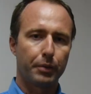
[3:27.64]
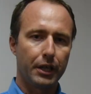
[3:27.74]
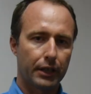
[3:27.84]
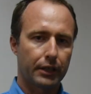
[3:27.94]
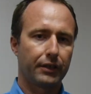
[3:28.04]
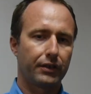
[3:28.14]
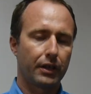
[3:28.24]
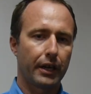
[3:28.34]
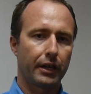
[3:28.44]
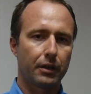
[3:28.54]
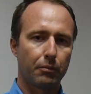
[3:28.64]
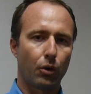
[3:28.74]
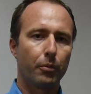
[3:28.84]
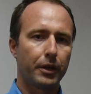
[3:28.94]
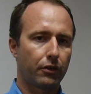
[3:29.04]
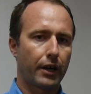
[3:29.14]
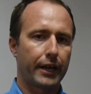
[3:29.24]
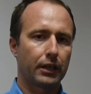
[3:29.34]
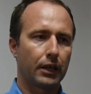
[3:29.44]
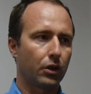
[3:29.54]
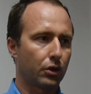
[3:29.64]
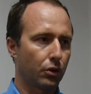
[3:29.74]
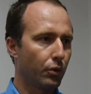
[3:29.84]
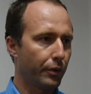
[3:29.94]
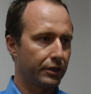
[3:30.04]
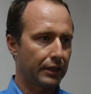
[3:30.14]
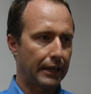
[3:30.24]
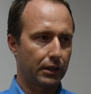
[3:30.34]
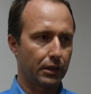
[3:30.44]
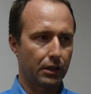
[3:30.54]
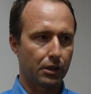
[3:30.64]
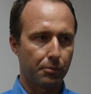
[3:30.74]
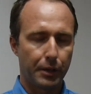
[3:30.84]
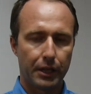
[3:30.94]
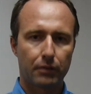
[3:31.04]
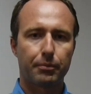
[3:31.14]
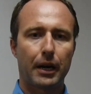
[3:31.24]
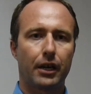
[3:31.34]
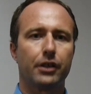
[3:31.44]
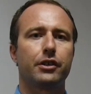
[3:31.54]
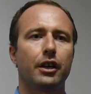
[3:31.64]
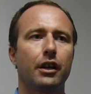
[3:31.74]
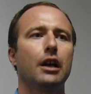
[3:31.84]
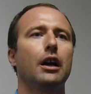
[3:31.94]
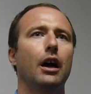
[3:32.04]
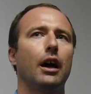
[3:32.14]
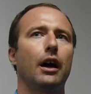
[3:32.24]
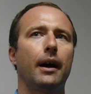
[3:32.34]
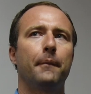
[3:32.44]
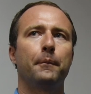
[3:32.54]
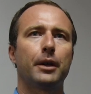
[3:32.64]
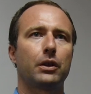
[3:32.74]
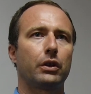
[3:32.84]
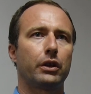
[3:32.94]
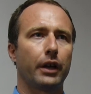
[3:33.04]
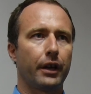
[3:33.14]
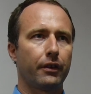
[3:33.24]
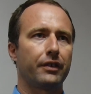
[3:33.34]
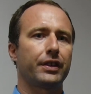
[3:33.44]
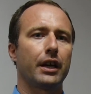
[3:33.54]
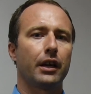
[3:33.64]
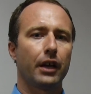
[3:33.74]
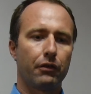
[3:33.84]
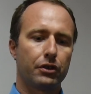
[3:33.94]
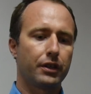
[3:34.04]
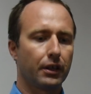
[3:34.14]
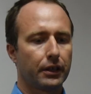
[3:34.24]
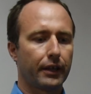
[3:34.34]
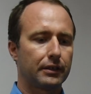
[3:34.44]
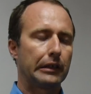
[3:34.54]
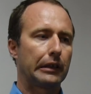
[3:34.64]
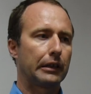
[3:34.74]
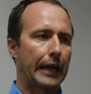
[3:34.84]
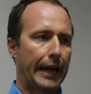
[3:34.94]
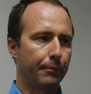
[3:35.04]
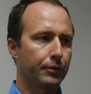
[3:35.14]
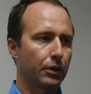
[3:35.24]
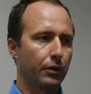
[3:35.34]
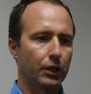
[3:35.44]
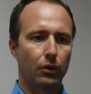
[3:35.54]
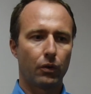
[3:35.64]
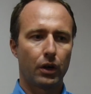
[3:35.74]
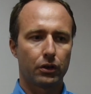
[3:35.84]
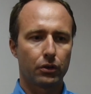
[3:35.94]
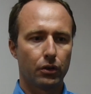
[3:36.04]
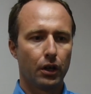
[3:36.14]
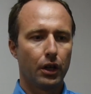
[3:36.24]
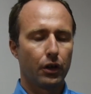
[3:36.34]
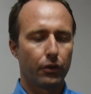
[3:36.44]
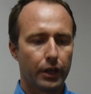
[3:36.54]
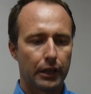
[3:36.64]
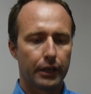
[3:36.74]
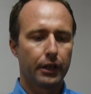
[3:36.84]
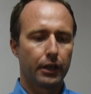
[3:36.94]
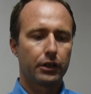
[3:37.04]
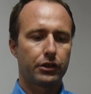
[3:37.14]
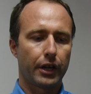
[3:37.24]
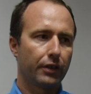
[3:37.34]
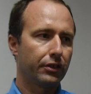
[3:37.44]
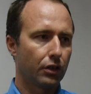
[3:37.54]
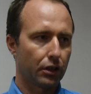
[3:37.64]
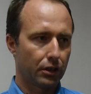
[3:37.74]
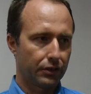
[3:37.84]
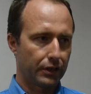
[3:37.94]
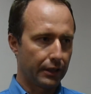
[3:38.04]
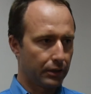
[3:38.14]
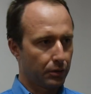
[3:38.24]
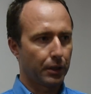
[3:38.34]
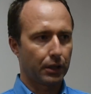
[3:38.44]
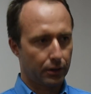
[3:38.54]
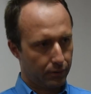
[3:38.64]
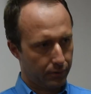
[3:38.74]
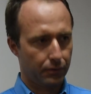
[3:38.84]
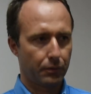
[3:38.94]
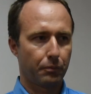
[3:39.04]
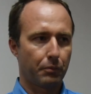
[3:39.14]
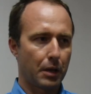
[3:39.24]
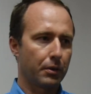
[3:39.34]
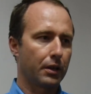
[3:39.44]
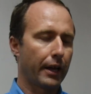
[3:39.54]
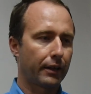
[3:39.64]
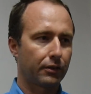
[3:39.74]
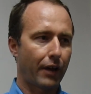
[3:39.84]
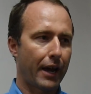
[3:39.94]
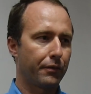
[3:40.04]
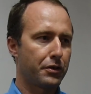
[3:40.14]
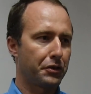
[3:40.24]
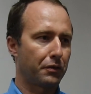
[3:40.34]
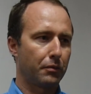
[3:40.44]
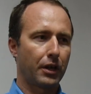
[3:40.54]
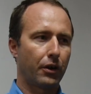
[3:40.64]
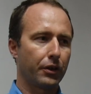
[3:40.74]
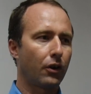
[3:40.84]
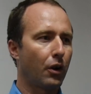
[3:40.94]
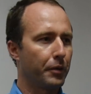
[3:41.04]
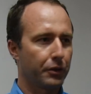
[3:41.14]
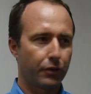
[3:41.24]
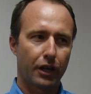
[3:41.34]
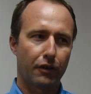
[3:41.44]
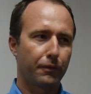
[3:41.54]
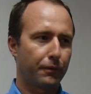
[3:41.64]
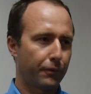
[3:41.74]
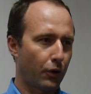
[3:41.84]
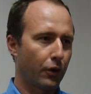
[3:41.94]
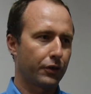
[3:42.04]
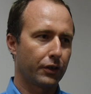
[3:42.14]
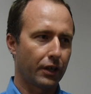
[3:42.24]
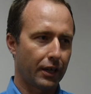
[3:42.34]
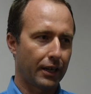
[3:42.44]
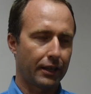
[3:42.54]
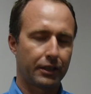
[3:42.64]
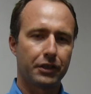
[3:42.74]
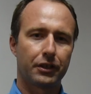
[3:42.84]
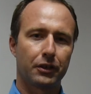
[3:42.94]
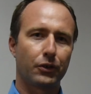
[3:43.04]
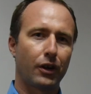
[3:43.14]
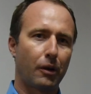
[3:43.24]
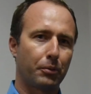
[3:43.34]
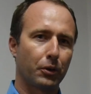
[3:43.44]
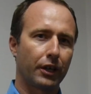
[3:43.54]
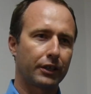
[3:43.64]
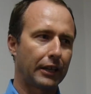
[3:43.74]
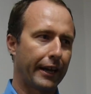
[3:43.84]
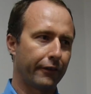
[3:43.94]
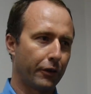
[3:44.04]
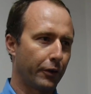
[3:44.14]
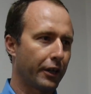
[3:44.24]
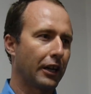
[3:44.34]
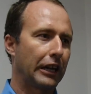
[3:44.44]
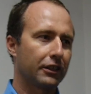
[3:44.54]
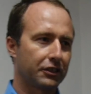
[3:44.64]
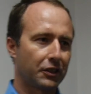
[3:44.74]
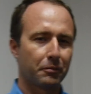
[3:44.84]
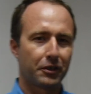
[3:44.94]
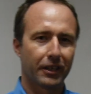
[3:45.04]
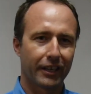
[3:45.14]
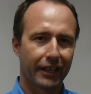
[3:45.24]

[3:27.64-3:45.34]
peanut at the, at the moment right now too. We started in the peanut packaging, um, but as I say, everything takes little time, so we don't want to really chase certain things, but maybe next five years from now you comment we have also addition to our product line where we can launch something